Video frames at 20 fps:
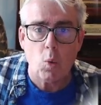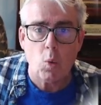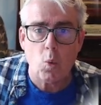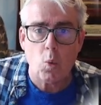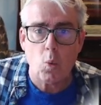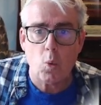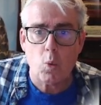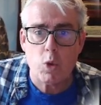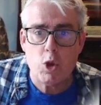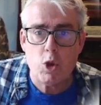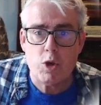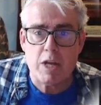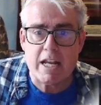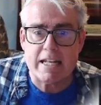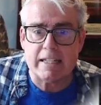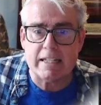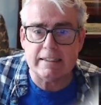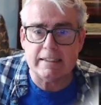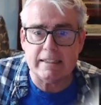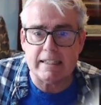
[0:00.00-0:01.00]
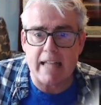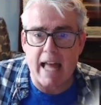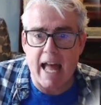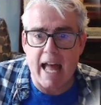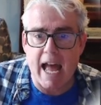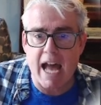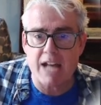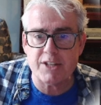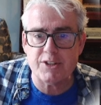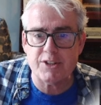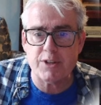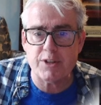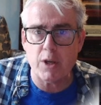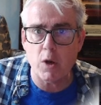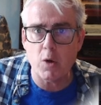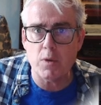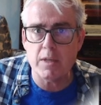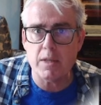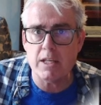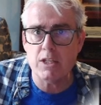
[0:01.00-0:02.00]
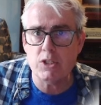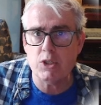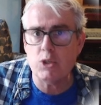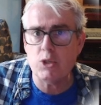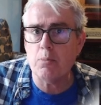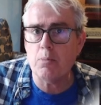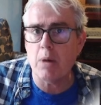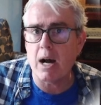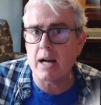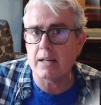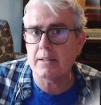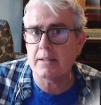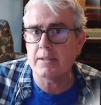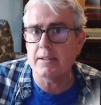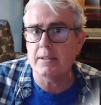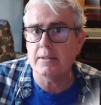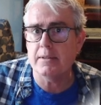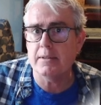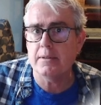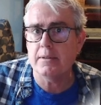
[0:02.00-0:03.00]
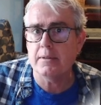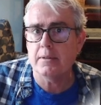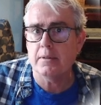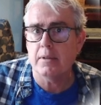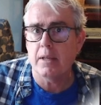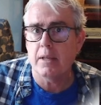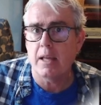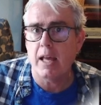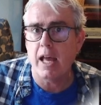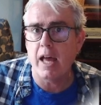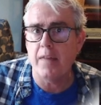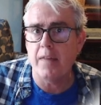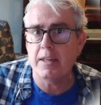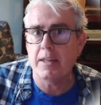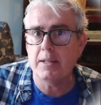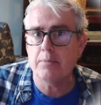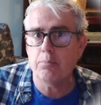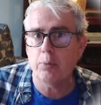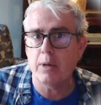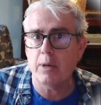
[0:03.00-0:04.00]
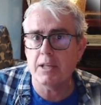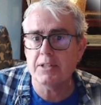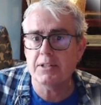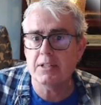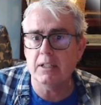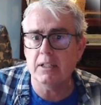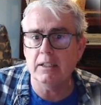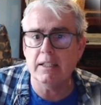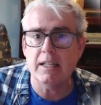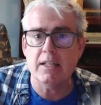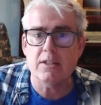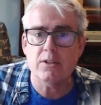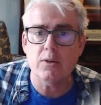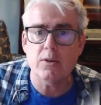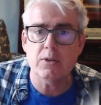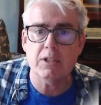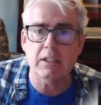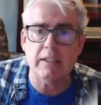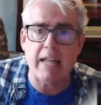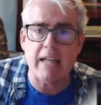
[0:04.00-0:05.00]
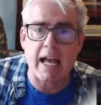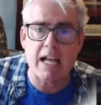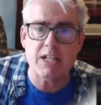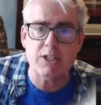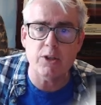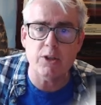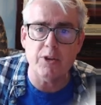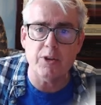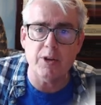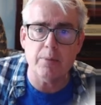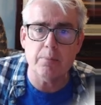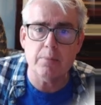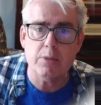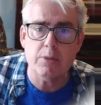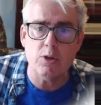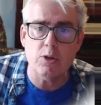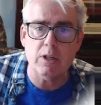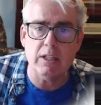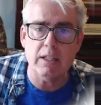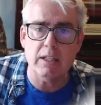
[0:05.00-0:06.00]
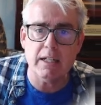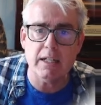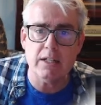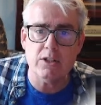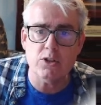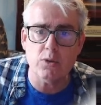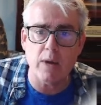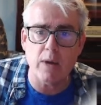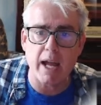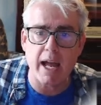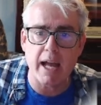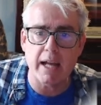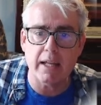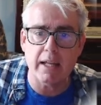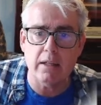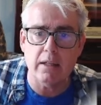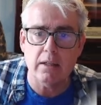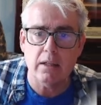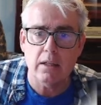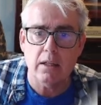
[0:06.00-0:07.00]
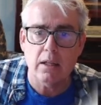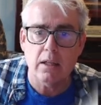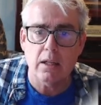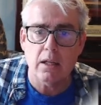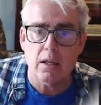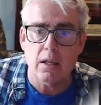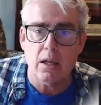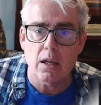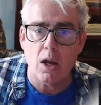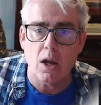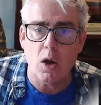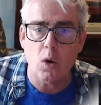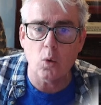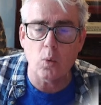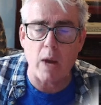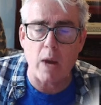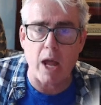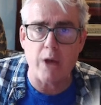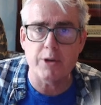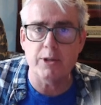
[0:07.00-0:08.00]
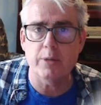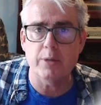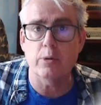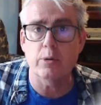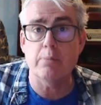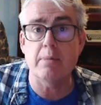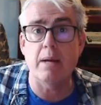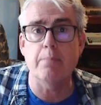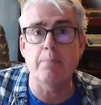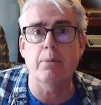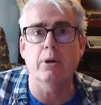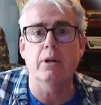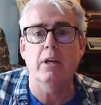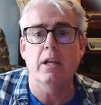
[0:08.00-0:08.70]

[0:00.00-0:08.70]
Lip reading: You need to lasso these 2 boxes and then press delete. So to lasso them, you click and drag around them. Remember,